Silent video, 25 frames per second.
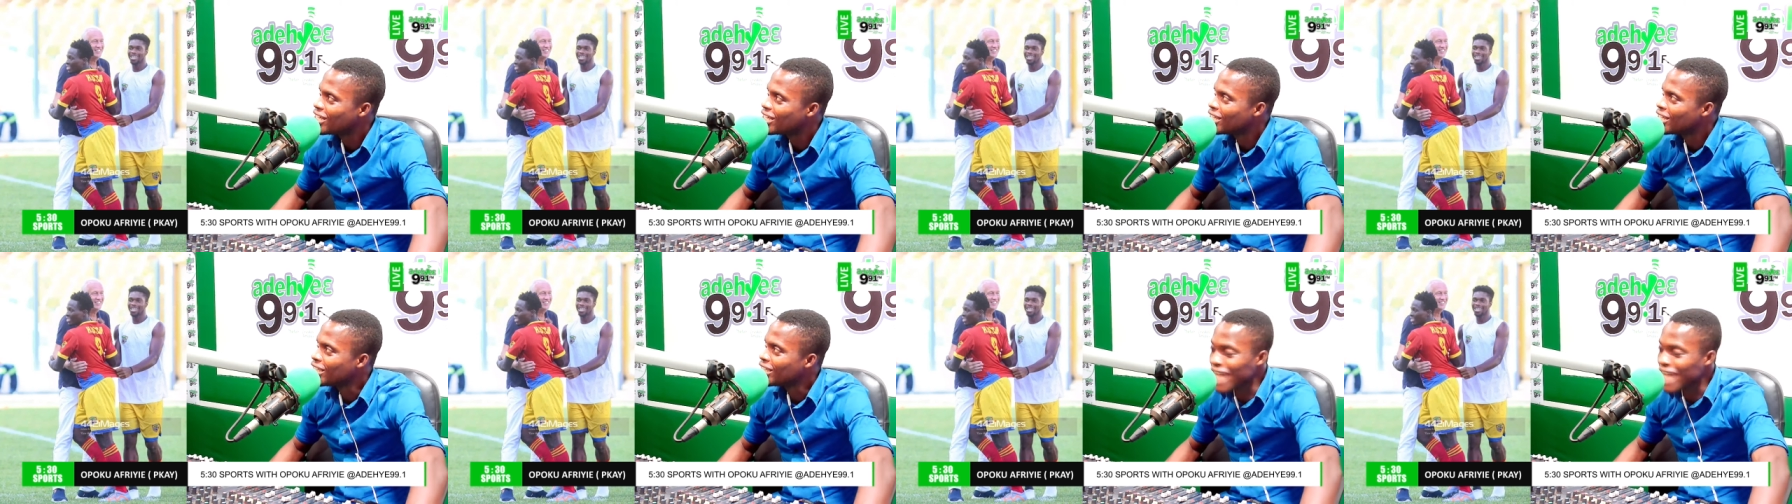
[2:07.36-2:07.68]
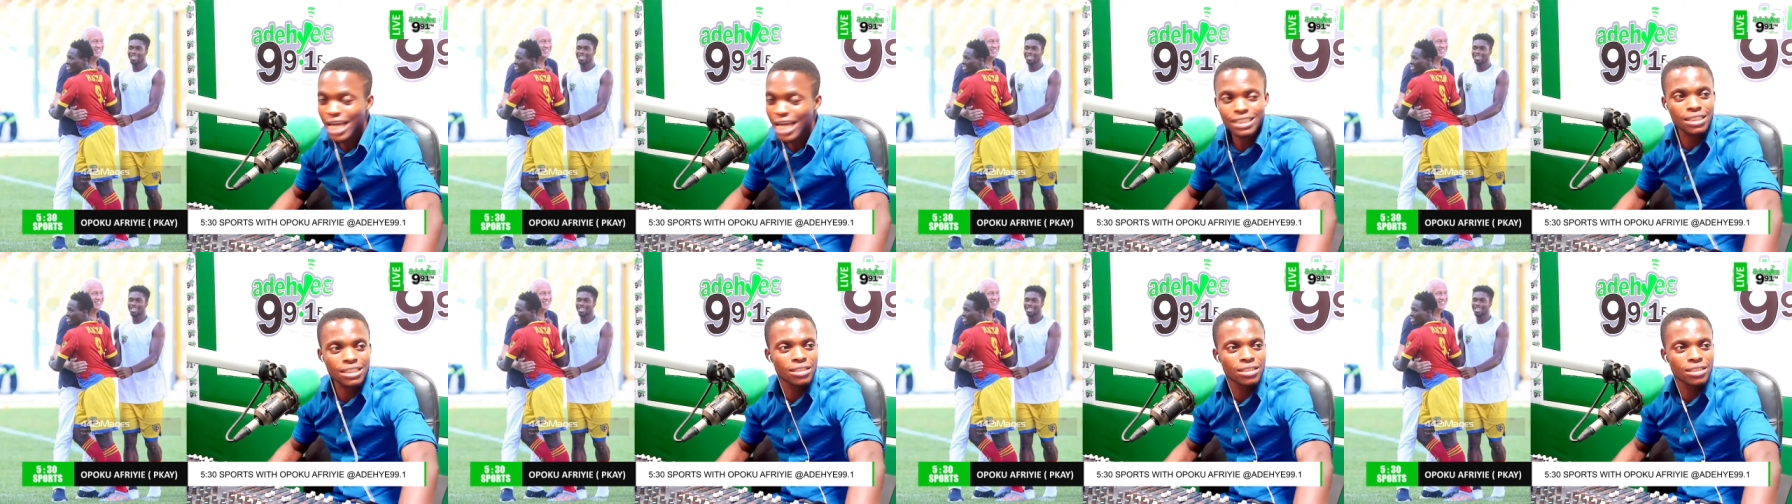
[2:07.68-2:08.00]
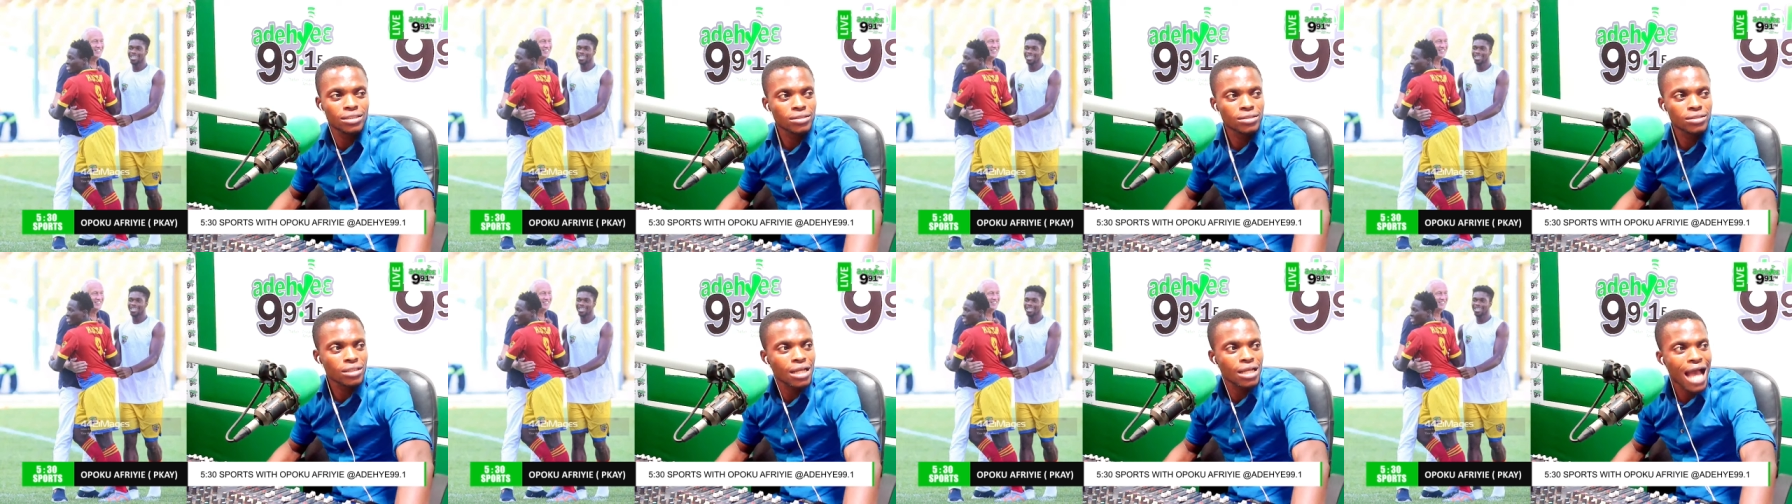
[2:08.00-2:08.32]
yes
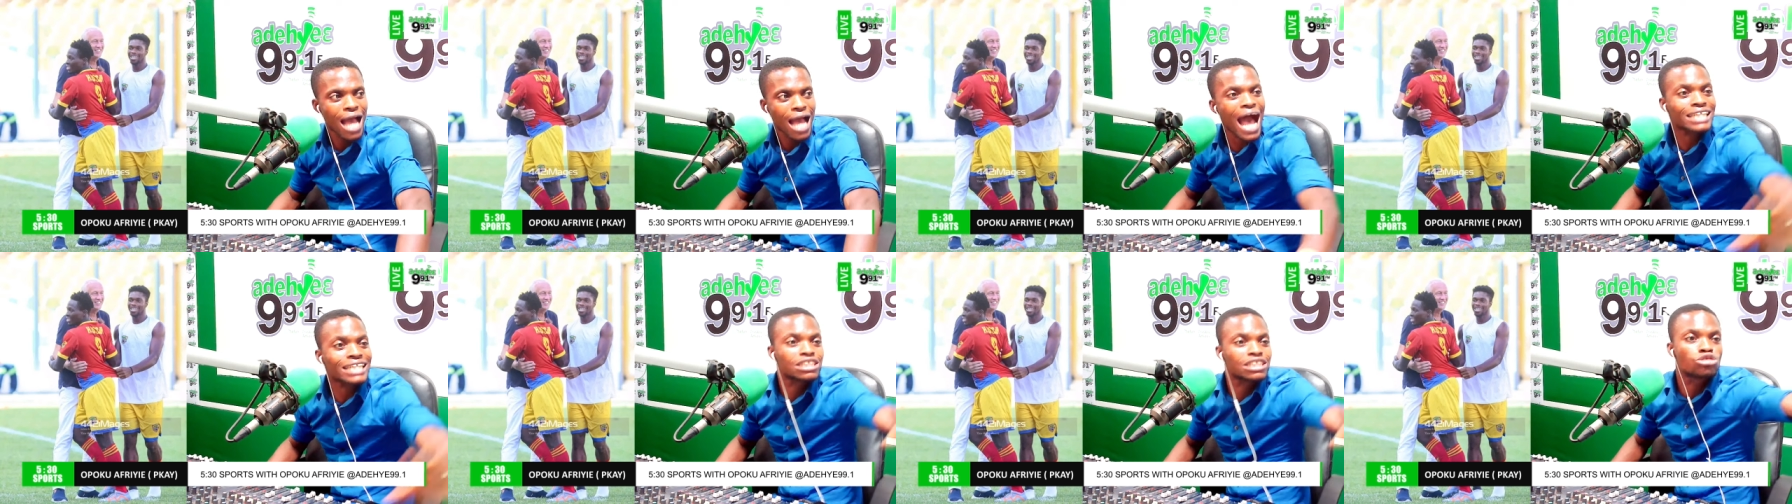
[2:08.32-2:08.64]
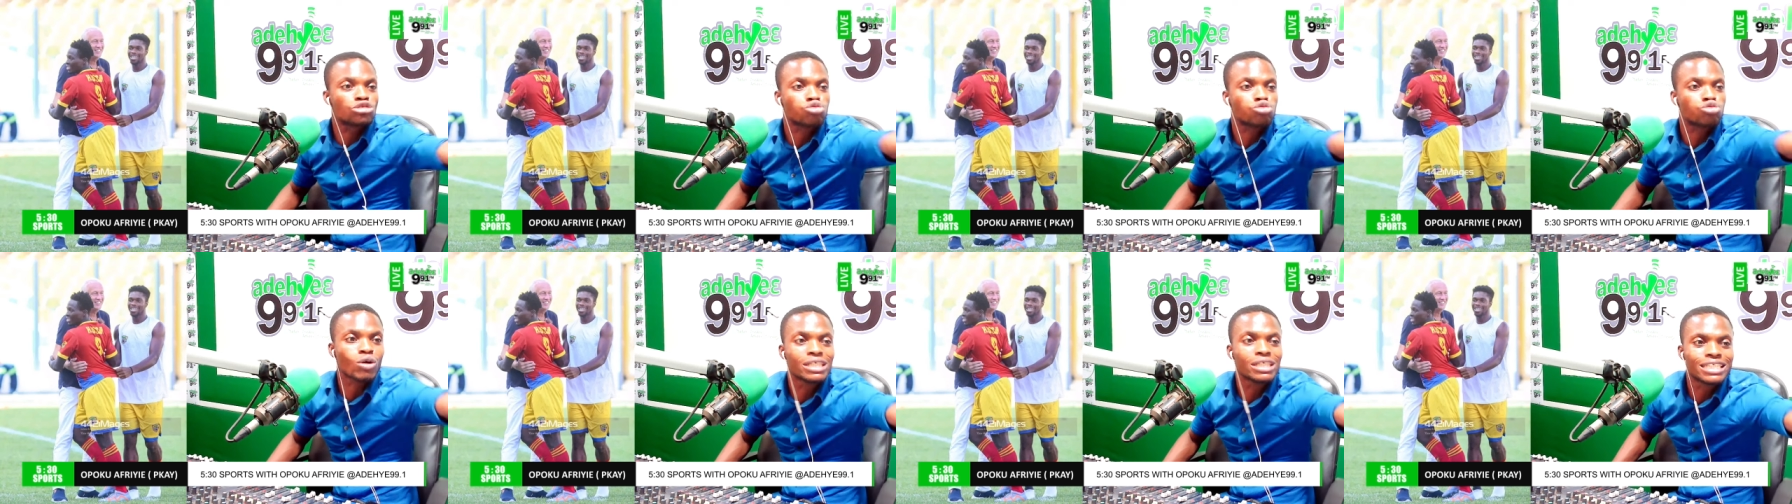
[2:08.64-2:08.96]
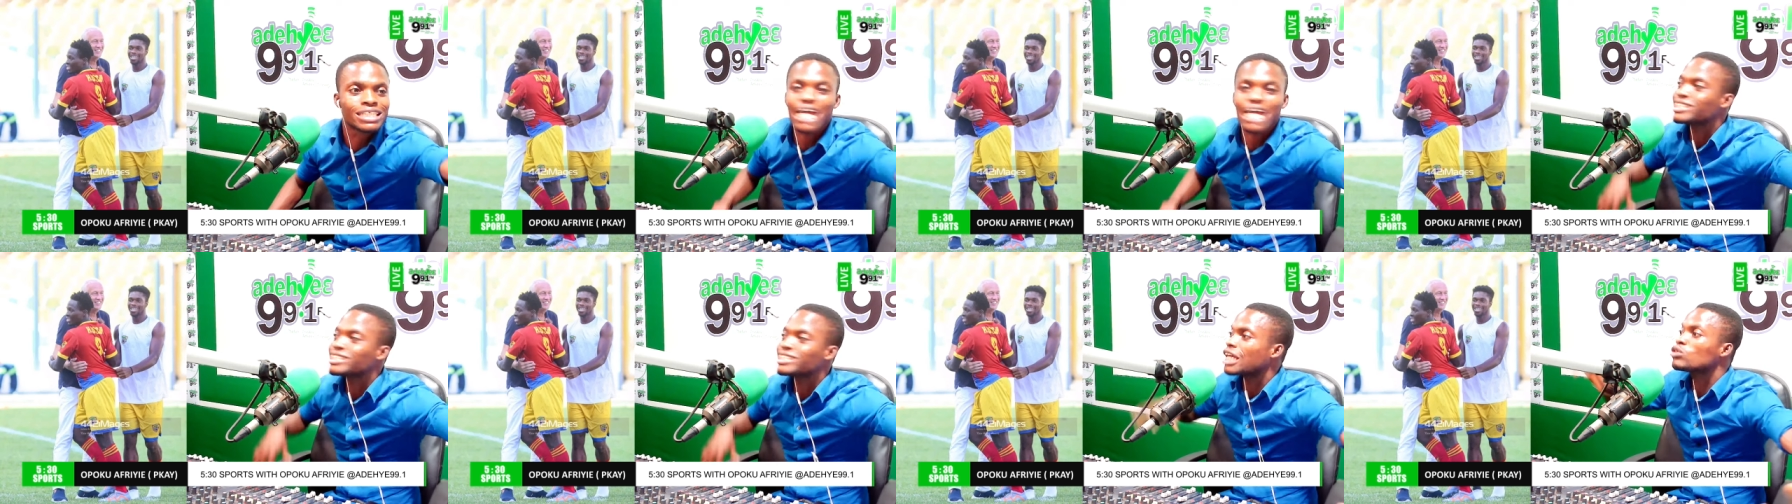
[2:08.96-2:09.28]
has sorry
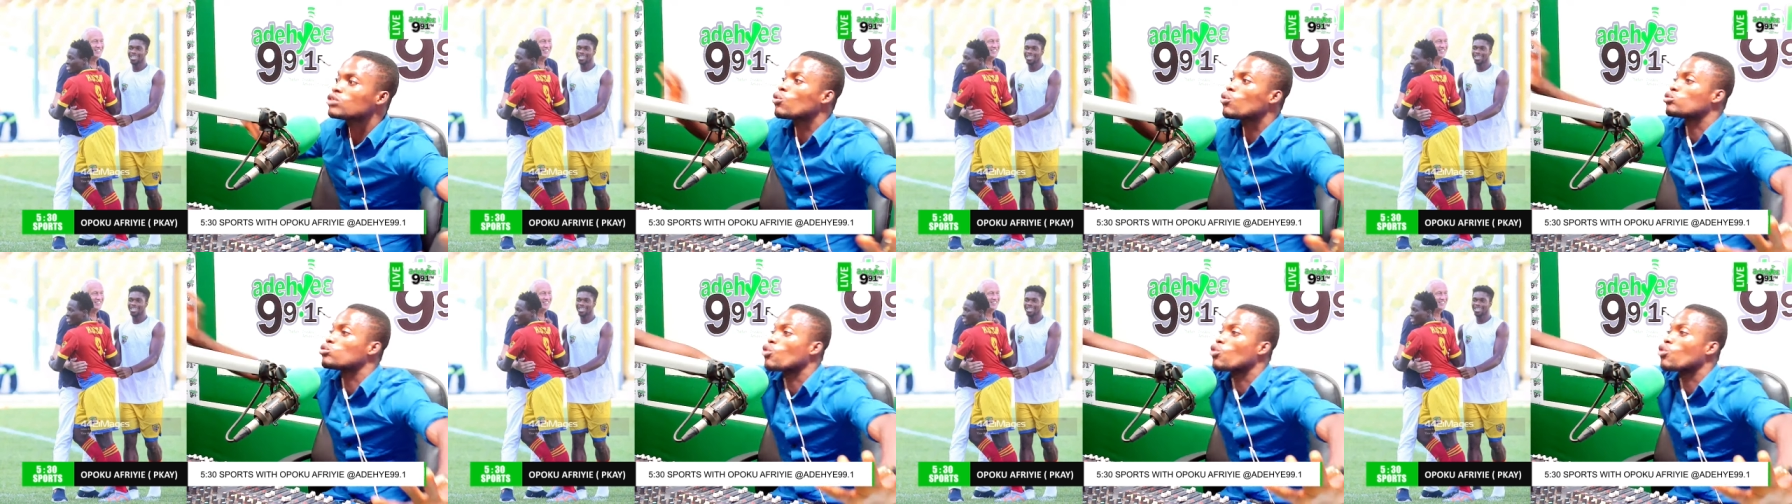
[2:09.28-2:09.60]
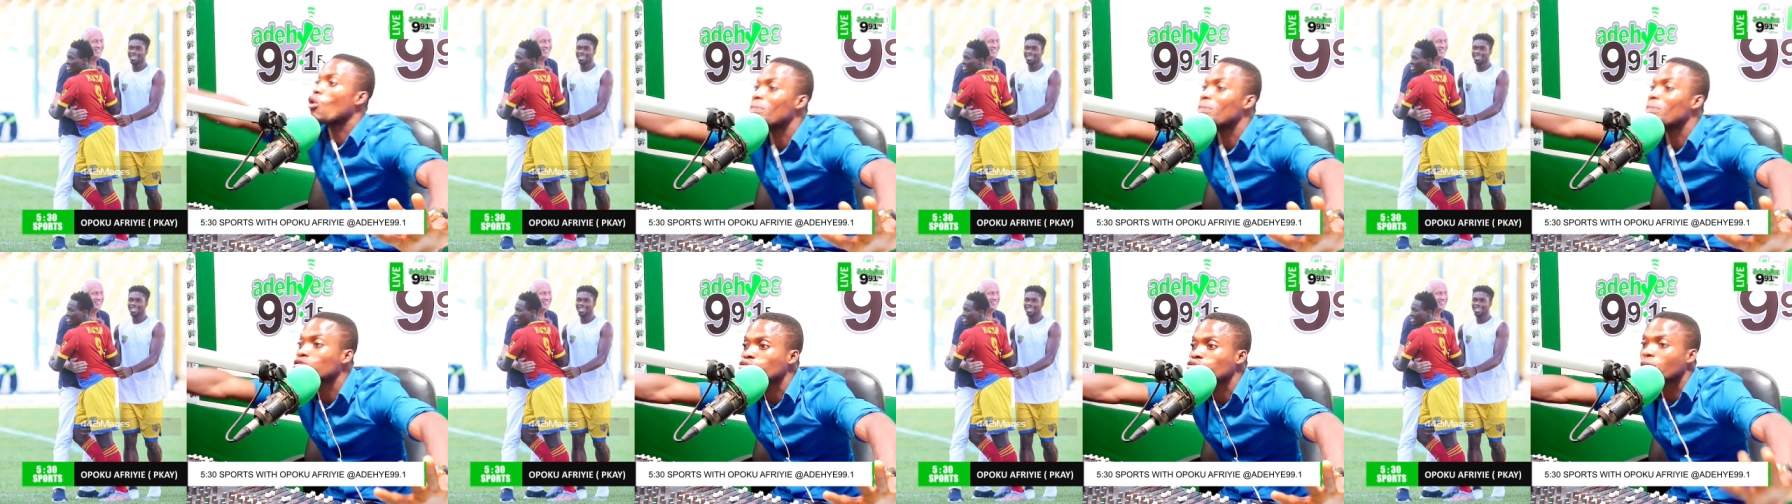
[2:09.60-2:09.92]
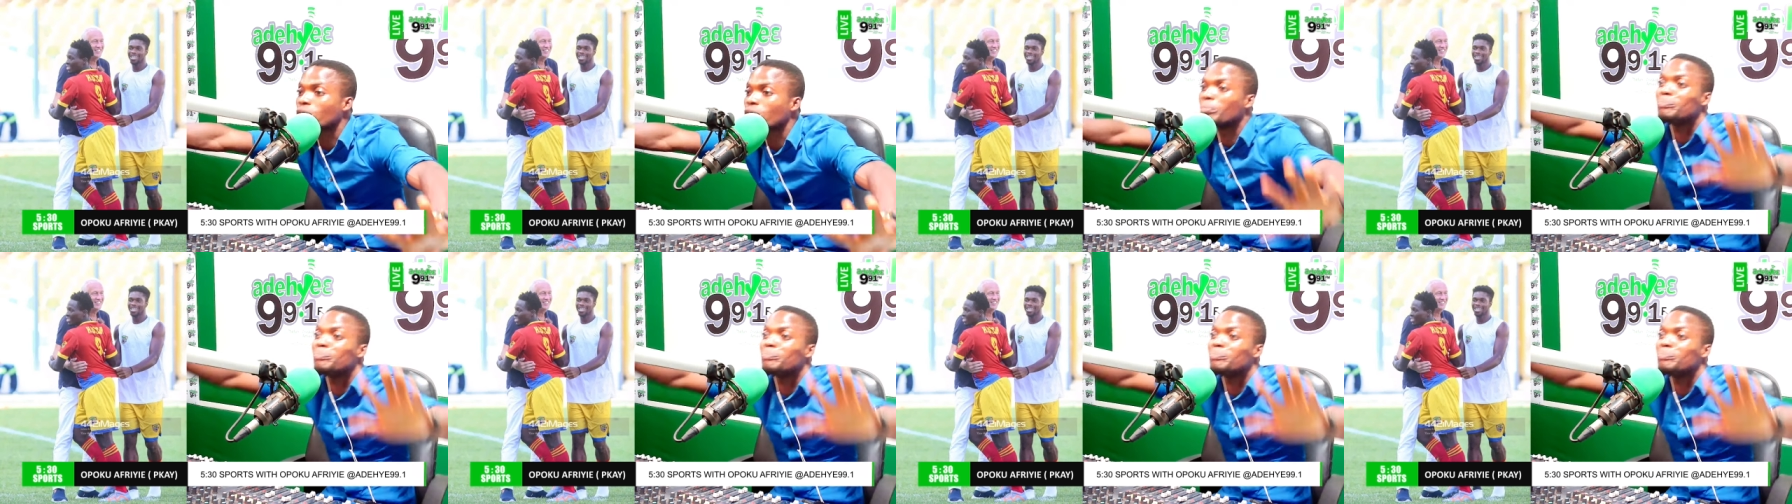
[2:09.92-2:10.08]
say asante kotoko be sorry